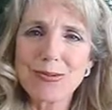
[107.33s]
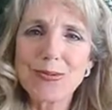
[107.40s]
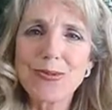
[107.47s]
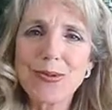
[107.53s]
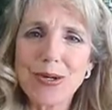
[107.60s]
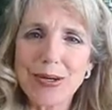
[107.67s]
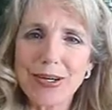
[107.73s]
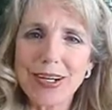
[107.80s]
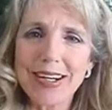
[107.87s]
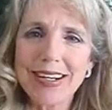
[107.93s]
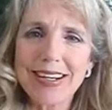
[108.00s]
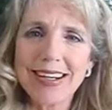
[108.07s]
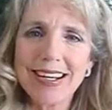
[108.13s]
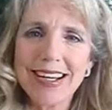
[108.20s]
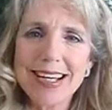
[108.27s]
work
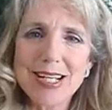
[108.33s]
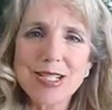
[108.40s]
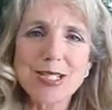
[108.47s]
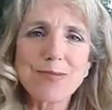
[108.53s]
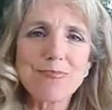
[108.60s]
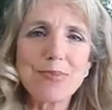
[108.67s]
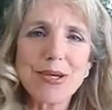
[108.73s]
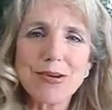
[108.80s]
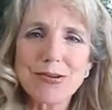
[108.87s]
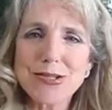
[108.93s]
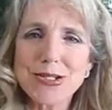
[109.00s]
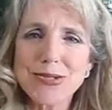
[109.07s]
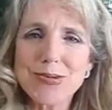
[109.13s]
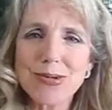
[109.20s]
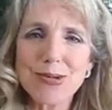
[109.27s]

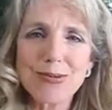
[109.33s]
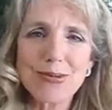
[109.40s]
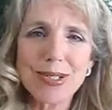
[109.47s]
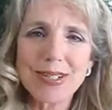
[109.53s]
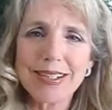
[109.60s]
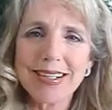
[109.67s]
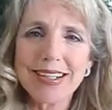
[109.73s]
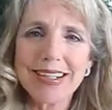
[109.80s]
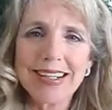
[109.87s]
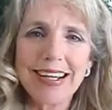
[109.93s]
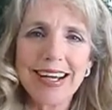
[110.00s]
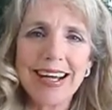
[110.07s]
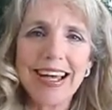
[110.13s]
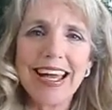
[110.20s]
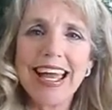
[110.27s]
spiritual work,
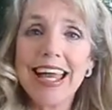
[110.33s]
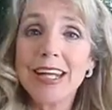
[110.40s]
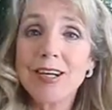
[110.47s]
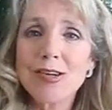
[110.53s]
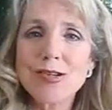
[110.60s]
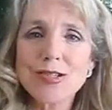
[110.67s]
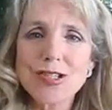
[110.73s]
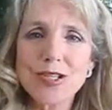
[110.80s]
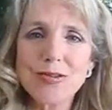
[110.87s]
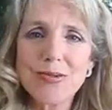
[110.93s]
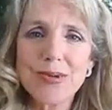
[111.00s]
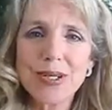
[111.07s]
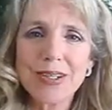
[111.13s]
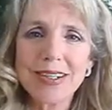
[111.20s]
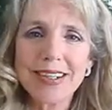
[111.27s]
energy
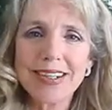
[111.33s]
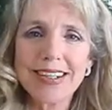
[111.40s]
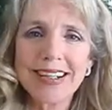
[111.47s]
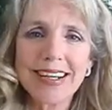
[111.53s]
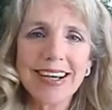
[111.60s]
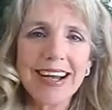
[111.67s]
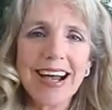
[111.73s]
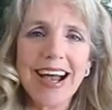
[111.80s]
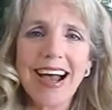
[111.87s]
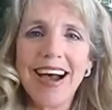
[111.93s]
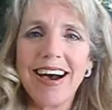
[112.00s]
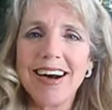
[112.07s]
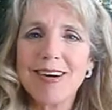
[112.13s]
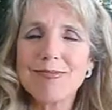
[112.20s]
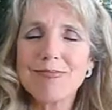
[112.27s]
work.
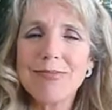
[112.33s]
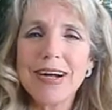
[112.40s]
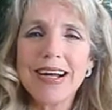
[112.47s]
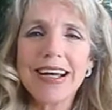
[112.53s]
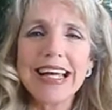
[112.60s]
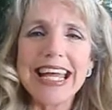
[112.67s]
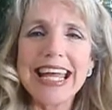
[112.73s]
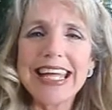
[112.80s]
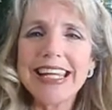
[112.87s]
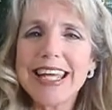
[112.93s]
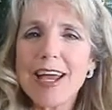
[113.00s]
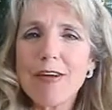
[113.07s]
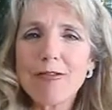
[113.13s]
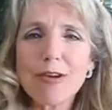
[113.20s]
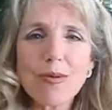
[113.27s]
Um, in
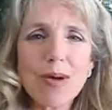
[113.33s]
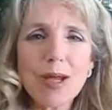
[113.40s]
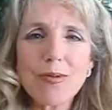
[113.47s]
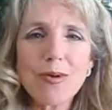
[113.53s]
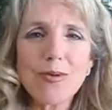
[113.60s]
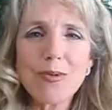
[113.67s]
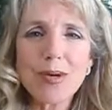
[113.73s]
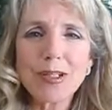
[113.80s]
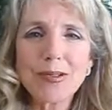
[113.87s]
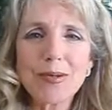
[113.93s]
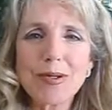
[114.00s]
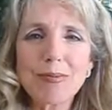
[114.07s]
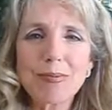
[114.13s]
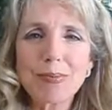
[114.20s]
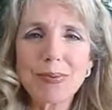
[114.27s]
every way, we want to
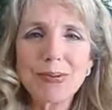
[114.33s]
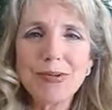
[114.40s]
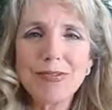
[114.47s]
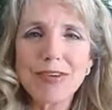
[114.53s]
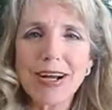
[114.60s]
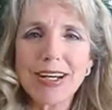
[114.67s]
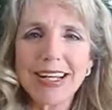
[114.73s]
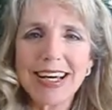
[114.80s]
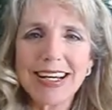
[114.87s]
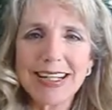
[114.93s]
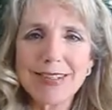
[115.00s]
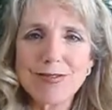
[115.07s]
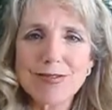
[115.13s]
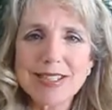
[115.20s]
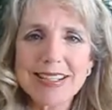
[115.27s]
improve our
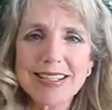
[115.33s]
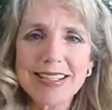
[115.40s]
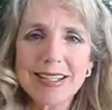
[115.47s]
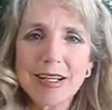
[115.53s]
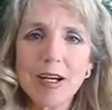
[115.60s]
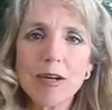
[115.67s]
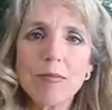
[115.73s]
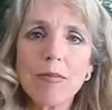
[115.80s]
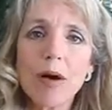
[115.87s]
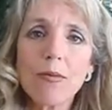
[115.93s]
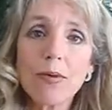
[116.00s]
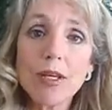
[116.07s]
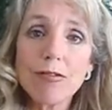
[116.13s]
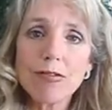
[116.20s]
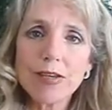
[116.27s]
lives, but
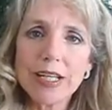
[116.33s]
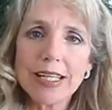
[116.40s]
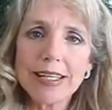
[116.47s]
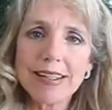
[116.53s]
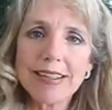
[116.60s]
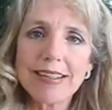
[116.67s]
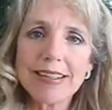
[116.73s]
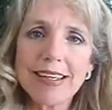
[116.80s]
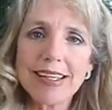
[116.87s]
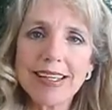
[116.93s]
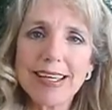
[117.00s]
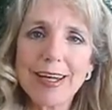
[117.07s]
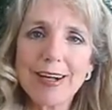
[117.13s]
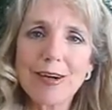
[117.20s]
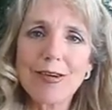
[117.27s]
we forget to take
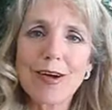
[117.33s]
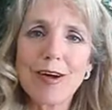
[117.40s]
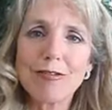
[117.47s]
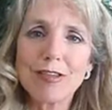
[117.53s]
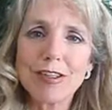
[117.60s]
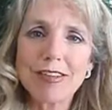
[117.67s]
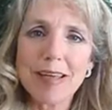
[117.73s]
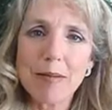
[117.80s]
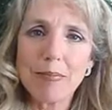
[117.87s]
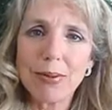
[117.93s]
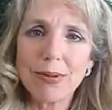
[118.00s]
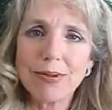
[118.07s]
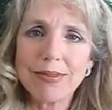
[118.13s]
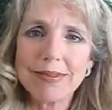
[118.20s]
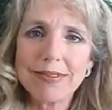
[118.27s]
care of the
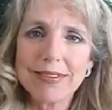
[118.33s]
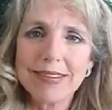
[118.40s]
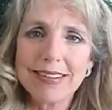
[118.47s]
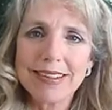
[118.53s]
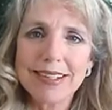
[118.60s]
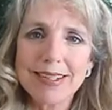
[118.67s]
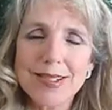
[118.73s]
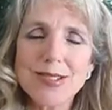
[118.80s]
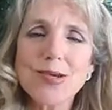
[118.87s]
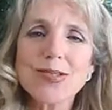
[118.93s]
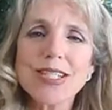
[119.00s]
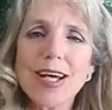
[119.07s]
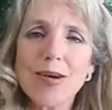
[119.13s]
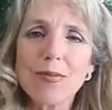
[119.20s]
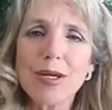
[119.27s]
temple. So
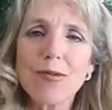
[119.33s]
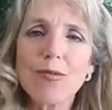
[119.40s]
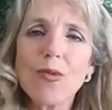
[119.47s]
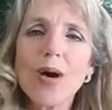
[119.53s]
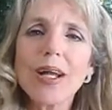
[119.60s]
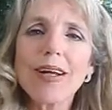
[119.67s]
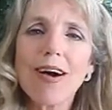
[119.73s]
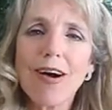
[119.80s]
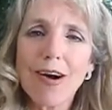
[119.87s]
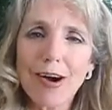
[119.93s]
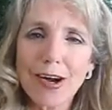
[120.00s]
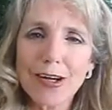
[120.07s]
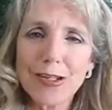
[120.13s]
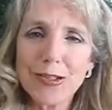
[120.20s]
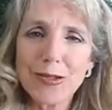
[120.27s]
tell me, what
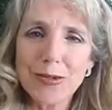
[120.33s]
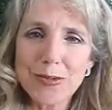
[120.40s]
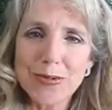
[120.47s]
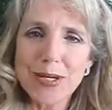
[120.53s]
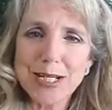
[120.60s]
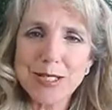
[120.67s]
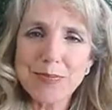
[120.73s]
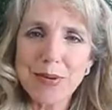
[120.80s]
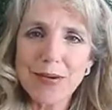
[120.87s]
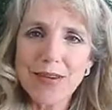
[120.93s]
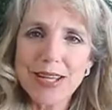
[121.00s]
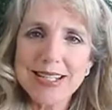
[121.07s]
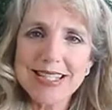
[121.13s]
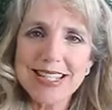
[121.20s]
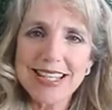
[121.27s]
are you
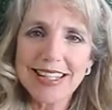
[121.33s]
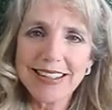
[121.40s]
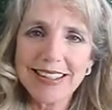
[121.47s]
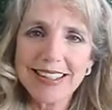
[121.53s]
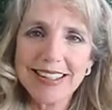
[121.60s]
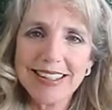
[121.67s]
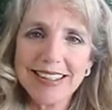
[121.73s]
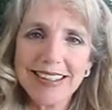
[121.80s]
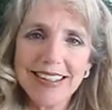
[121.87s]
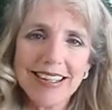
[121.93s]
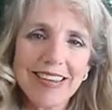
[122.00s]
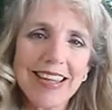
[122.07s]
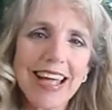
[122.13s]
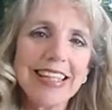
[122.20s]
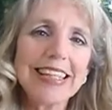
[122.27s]
experiencing
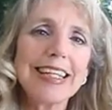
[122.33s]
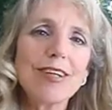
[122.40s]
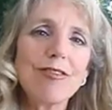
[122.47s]
that little